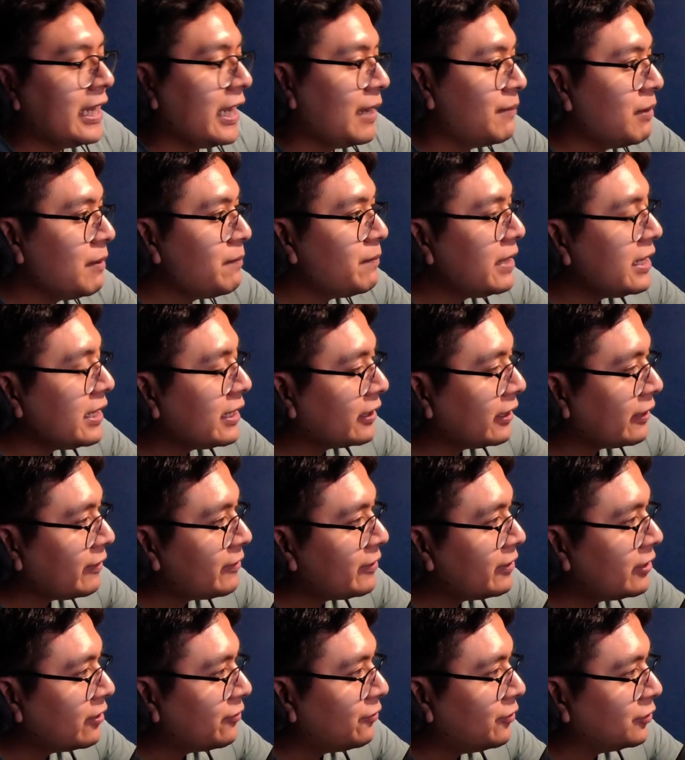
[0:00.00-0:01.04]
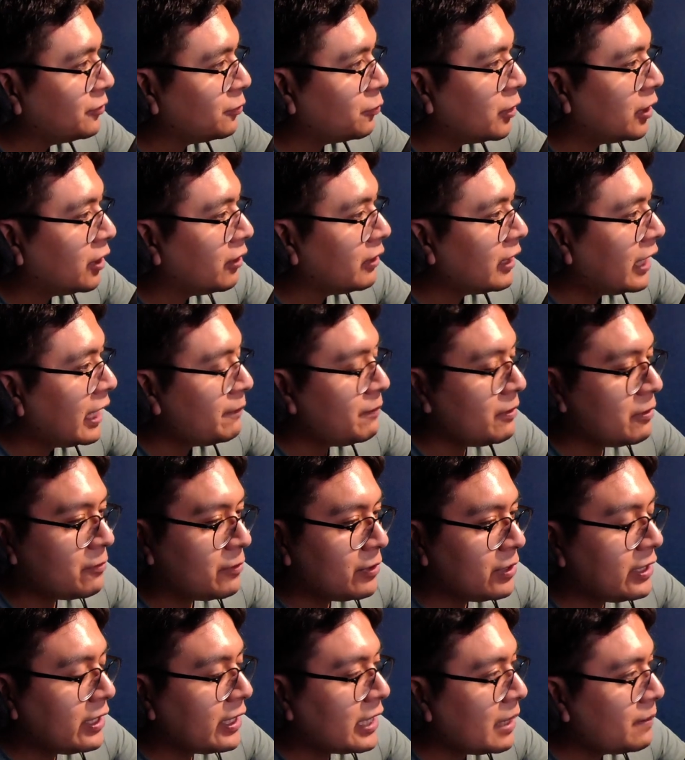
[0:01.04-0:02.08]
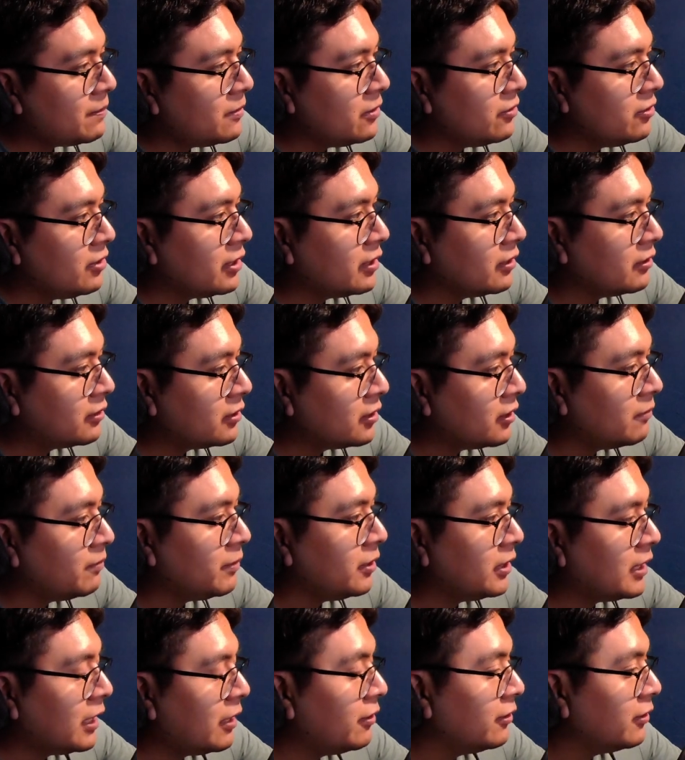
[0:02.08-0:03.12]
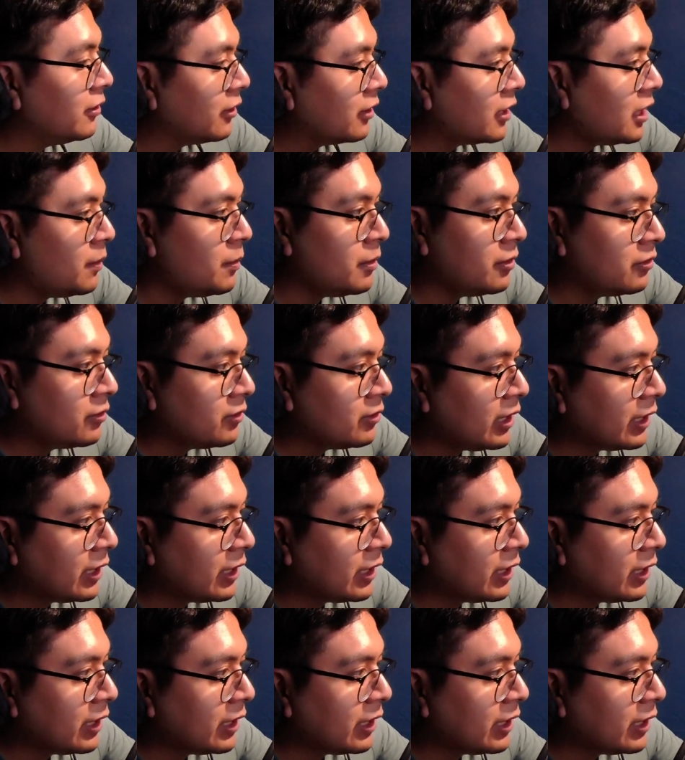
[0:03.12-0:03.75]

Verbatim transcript: Am I being clear enough as well? I'd be really happy you could tell me down in the comments